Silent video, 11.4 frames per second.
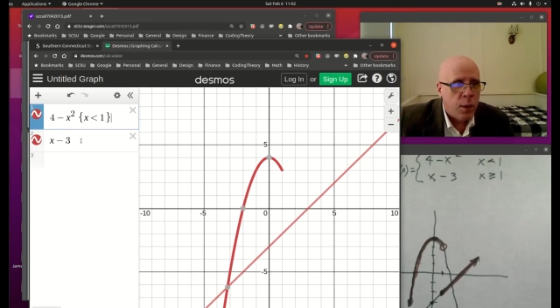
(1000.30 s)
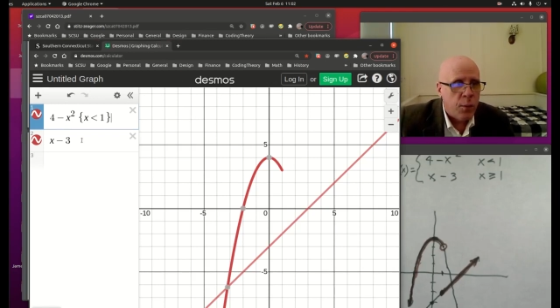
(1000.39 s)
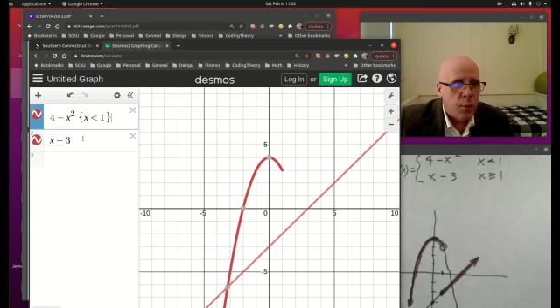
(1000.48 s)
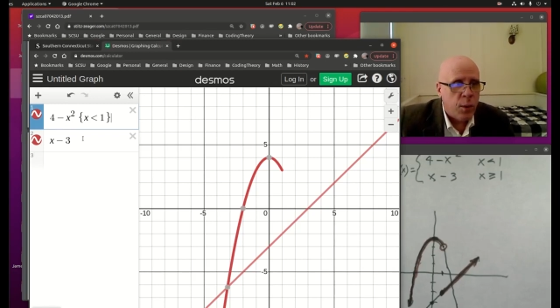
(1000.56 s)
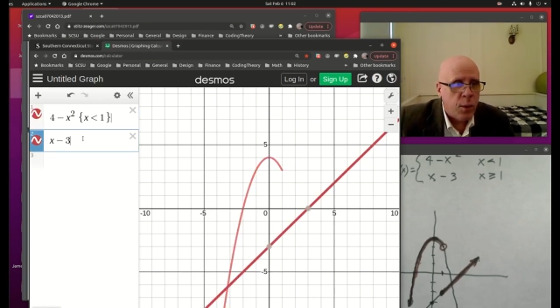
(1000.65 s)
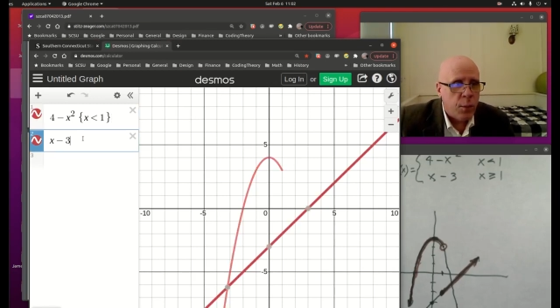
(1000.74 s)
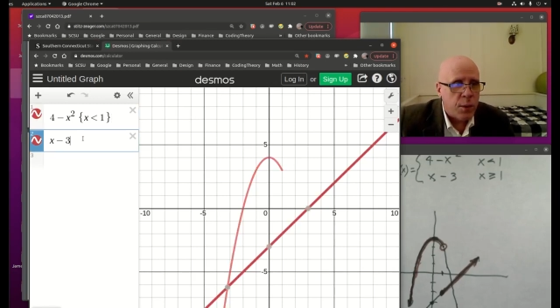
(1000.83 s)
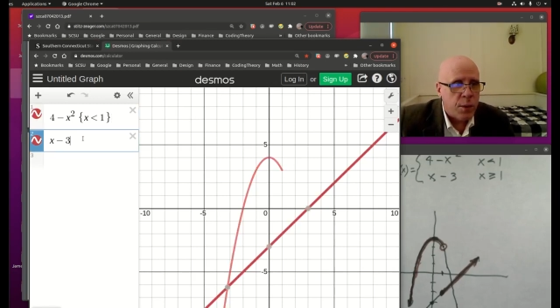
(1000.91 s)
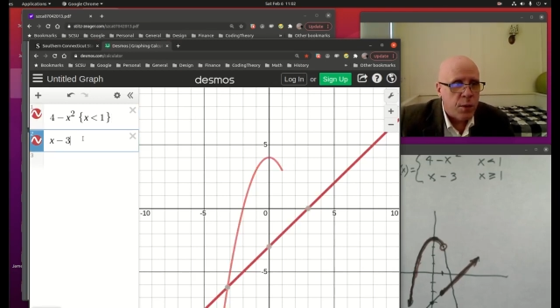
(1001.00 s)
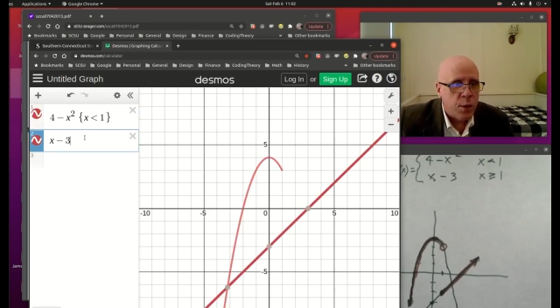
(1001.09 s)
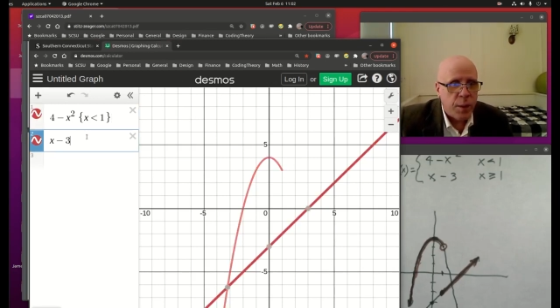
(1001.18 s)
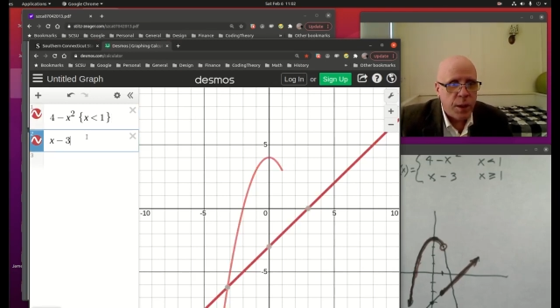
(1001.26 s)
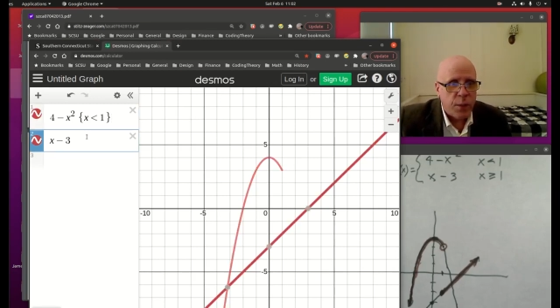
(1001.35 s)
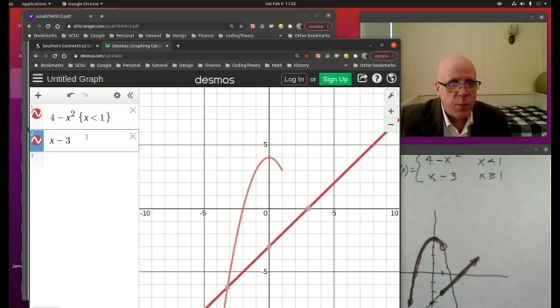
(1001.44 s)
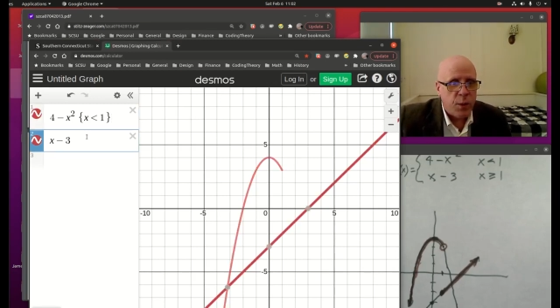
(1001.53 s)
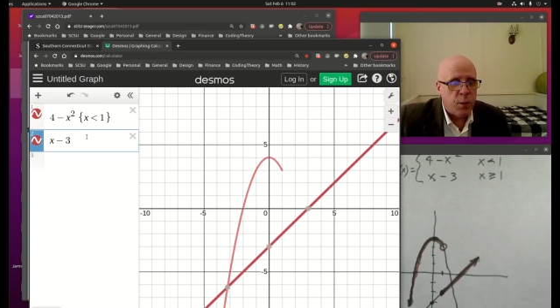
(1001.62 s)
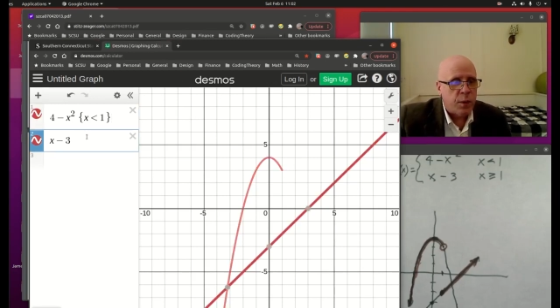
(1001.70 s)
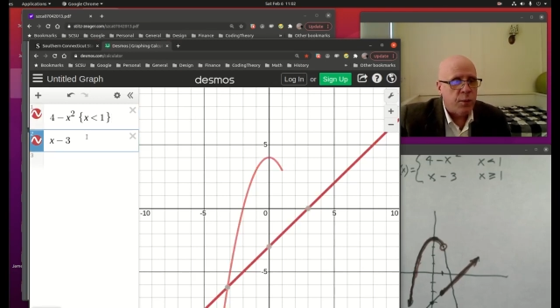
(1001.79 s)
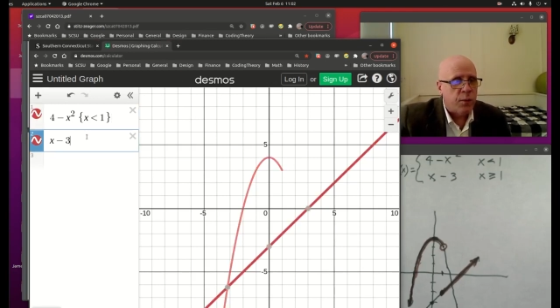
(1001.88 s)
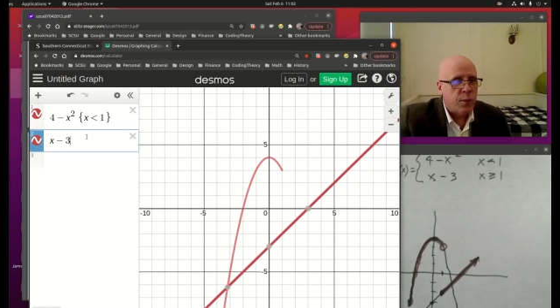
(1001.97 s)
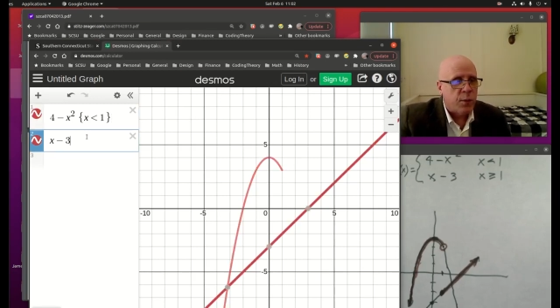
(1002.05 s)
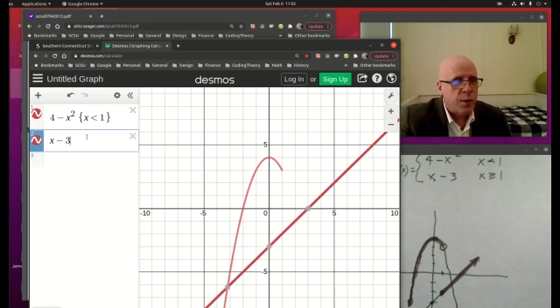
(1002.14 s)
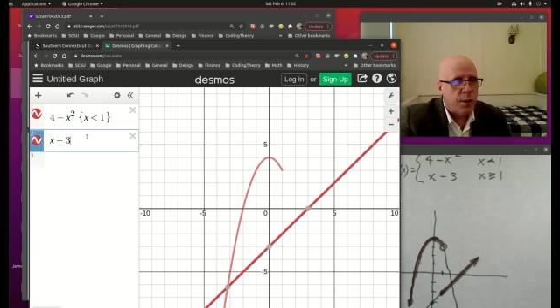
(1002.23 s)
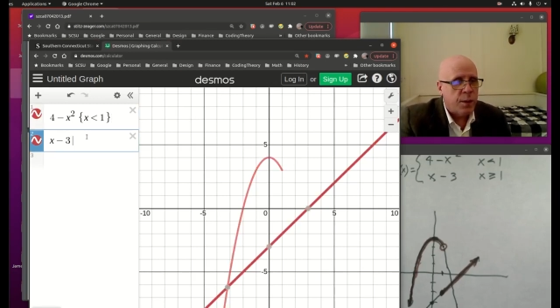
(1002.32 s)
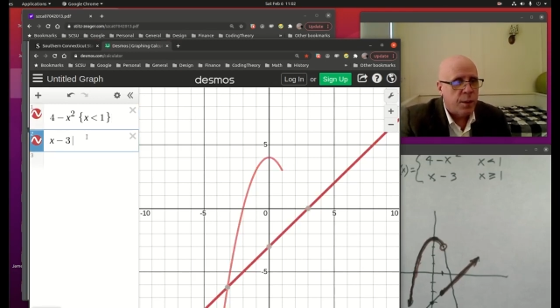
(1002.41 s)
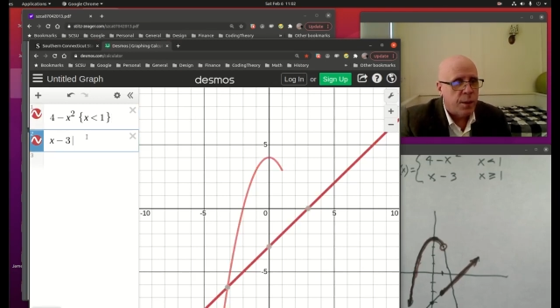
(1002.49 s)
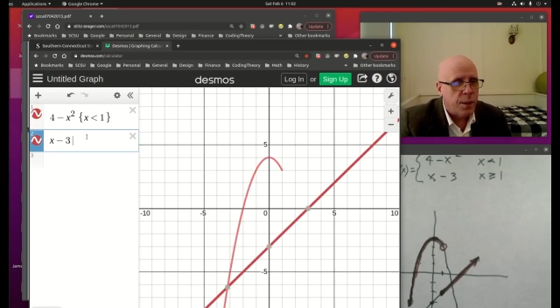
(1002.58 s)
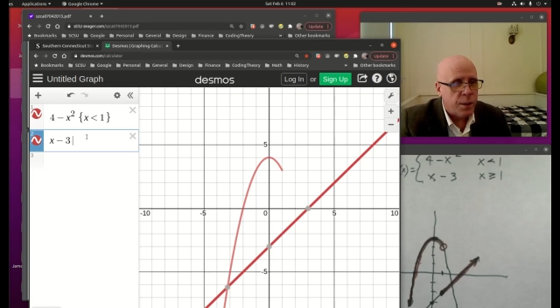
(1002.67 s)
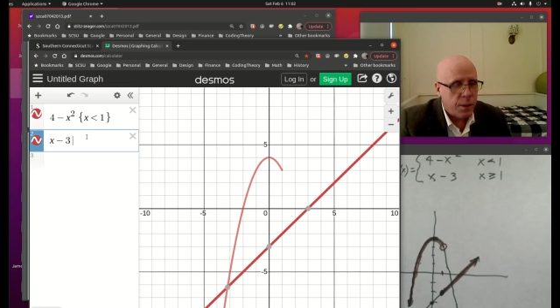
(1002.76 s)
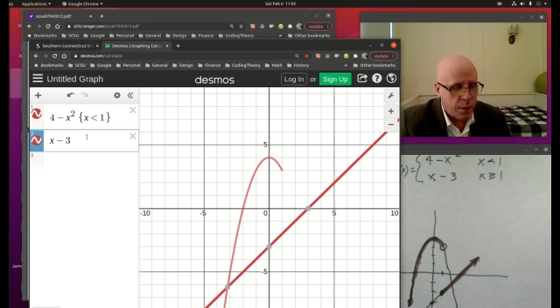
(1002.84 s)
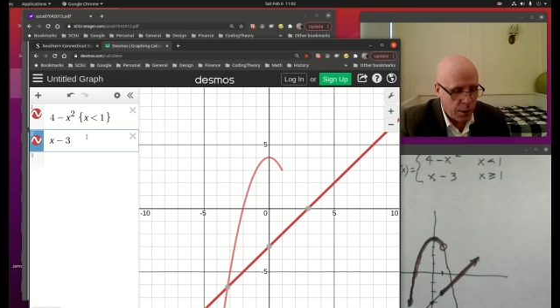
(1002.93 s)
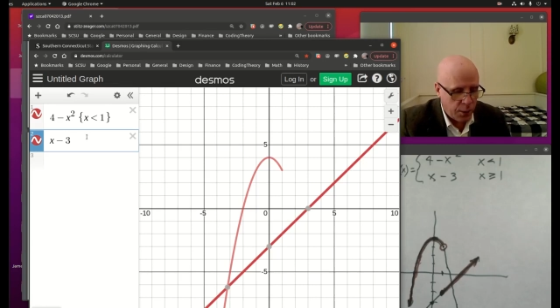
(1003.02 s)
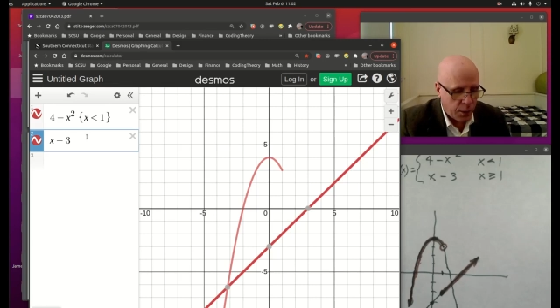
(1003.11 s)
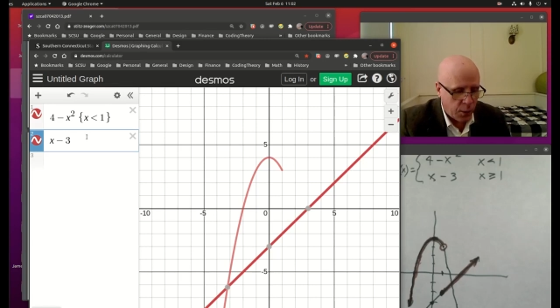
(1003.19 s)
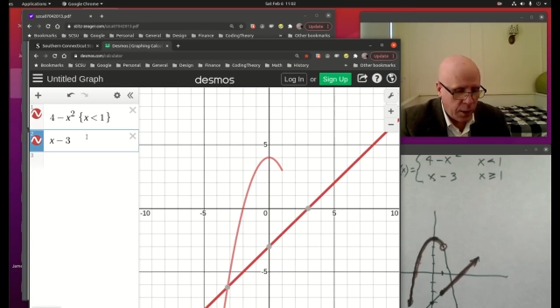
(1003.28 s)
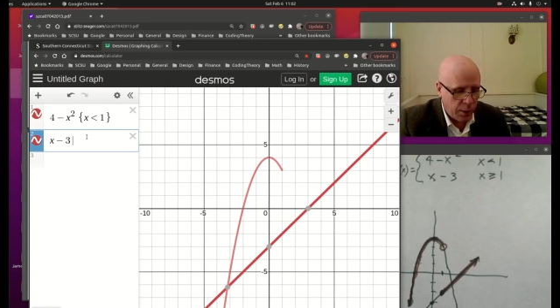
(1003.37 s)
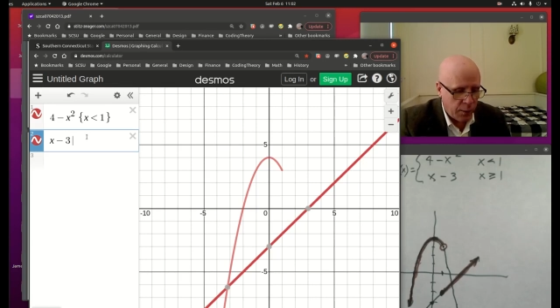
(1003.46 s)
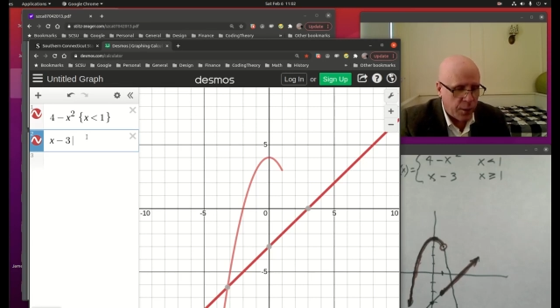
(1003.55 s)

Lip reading: What was the domain we wanted for the other graph?